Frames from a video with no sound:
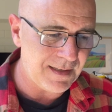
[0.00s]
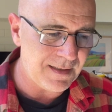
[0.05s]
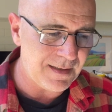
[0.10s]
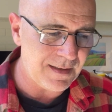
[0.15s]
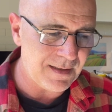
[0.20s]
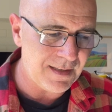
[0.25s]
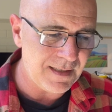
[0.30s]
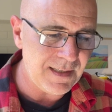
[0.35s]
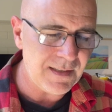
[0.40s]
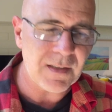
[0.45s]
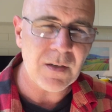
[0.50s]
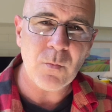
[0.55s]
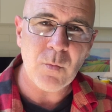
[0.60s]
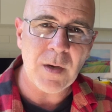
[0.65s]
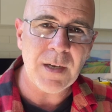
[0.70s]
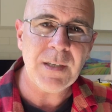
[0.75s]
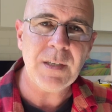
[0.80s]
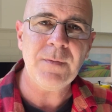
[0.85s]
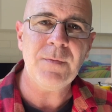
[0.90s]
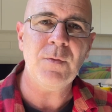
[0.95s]
These are
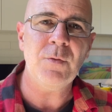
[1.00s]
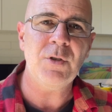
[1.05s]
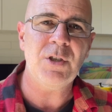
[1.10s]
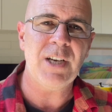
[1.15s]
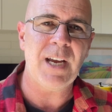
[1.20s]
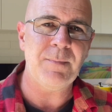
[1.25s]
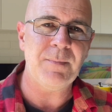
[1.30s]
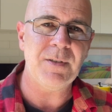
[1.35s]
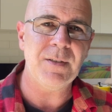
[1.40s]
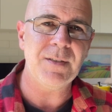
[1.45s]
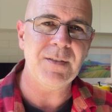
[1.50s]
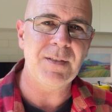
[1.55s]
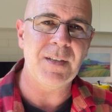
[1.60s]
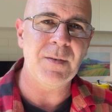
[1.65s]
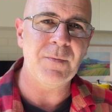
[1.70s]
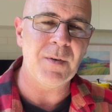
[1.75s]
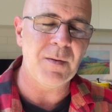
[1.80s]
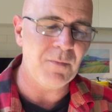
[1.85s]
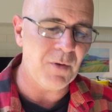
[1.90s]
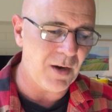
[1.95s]
wonderful chapters
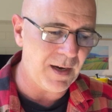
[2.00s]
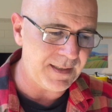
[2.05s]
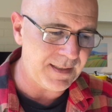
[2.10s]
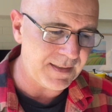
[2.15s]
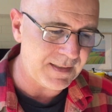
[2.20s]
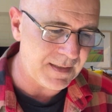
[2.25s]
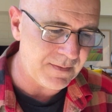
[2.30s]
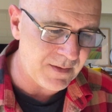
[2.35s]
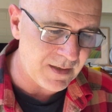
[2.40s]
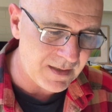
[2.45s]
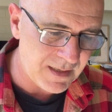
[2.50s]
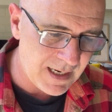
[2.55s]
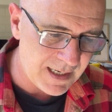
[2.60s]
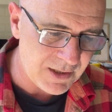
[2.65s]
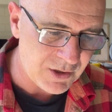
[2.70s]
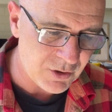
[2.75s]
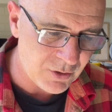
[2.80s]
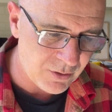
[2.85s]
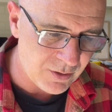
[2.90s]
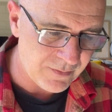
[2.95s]
that remind us of the
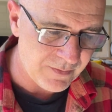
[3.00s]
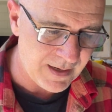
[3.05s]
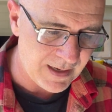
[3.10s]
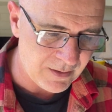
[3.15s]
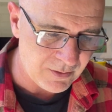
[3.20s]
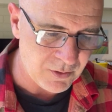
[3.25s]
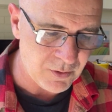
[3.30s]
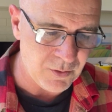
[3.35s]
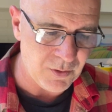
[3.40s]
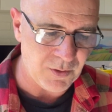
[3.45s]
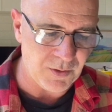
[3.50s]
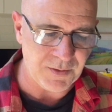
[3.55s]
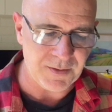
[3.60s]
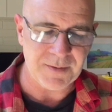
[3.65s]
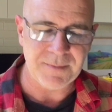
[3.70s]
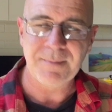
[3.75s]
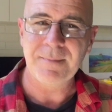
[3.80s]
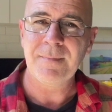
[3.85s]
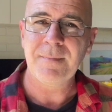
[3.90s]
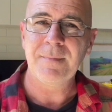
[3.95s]
nature of our God.
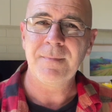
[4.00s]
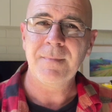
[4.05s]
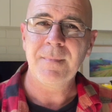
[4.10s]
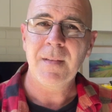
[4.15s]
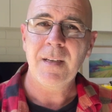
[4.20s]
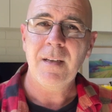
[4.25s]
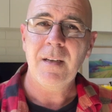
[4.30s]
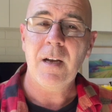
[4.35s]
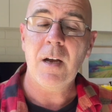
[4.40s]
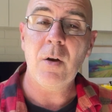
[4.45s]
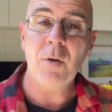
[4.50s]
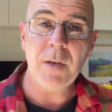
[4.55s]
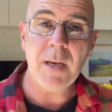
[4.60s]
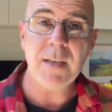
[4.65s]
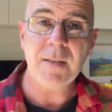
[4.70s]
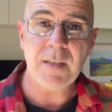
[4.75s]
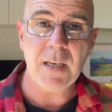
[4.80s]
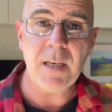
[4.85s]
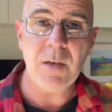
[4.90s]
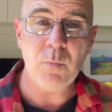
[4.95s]
Oh
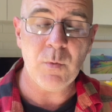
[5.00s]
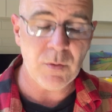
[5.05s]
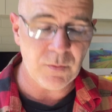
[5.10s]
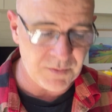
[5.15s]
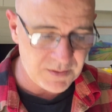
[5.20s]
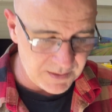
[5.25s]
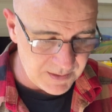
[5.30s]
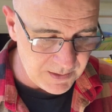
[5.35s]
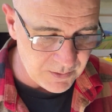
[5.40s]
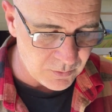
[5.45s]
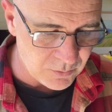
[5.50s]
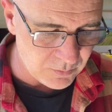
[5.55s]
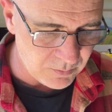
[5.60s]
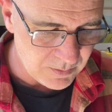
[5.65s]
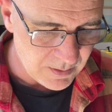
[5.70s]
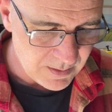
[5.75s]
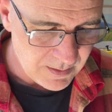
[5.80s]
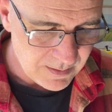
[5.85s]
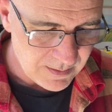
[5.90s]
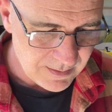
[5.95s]
yes, he will deal
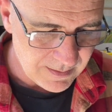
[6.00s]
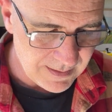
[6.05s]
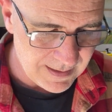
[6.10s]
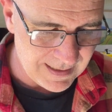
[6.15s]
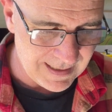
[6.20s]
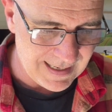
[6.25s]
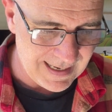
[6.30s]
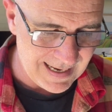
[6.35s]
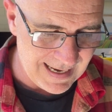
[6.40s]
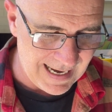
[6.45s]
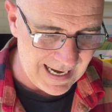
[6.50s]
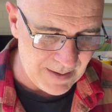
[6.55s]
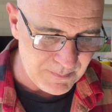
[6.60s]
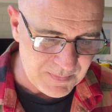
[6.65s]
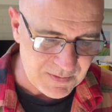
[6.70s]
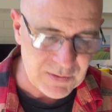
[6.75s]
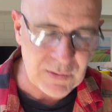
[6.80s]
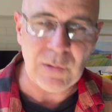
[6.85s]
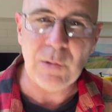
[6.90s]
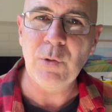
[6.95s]

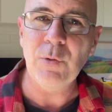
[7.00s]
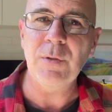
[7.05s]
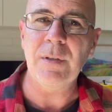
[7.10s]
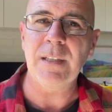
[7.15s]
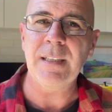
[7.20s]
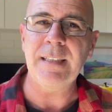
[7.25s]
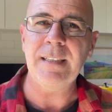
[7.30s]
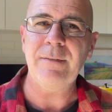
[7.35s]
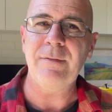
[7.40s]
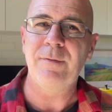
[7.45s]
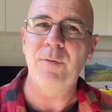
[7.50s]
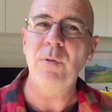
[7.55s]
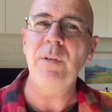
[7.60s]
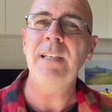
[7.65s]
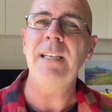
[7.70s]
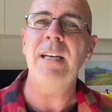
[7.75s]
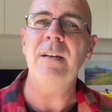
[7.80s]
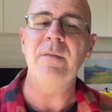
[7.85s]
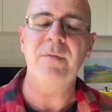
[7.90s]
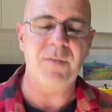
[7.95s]
absolutely,
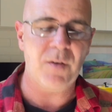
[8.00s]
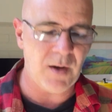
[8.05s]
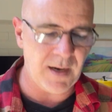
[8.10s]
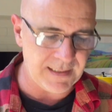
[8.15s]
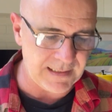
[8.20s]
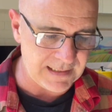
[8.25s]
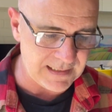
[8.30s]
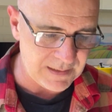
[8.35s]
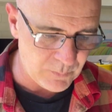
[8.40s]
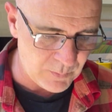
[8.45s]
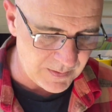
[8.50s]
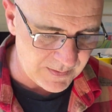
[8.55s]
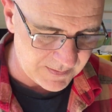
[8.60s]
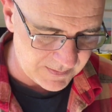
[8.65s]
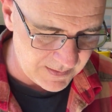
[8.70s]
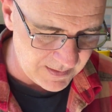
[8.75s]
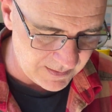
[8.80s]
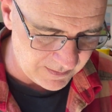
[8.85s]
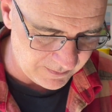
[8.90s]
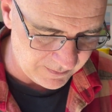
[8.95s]
fully and finally with
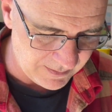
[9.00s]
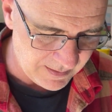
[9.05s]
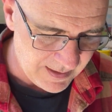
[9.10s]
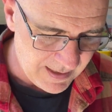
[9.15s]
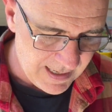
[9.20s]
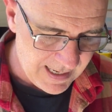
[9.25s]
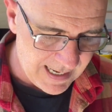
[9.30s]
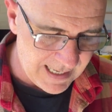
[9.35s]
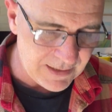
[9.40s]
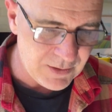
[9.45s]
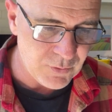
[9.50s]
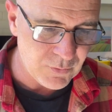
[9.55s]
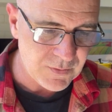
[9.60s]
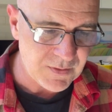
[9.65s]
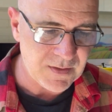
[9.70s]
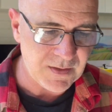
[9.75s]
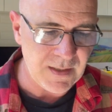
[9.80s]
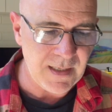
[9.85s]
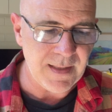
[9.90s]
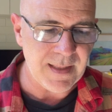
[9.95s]
sin. And you'll
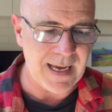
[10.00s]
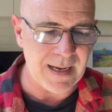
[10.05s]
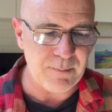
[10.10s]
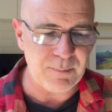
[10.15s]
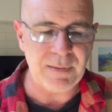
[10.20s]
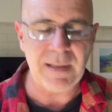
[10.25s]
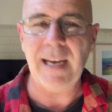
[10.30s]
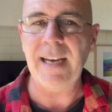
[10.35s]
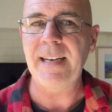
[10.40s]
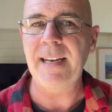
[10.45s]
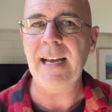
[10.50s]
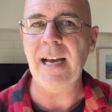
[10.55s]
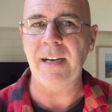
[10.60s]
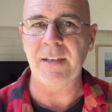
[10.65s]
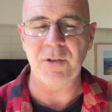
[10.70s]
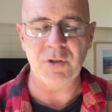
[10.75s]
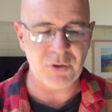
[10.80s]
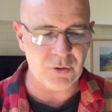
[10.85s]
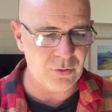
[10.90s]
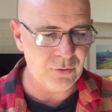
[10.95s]
see that played out
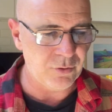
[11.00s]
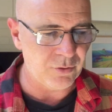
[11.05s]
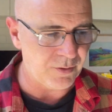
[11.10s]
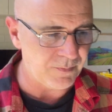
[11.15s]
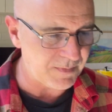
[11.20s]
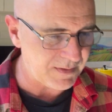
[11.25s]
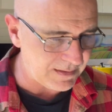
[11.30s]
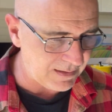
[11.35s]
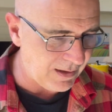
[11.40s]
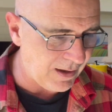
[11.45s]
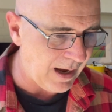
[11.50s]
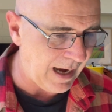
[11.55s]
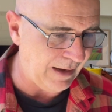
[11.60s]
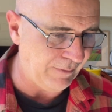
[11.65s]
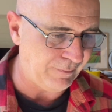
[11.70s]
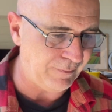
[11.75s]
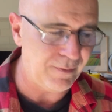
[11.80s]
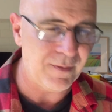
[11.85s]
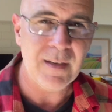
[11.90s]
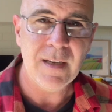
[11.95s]
in Jehoram's
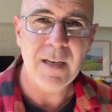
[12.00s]
life.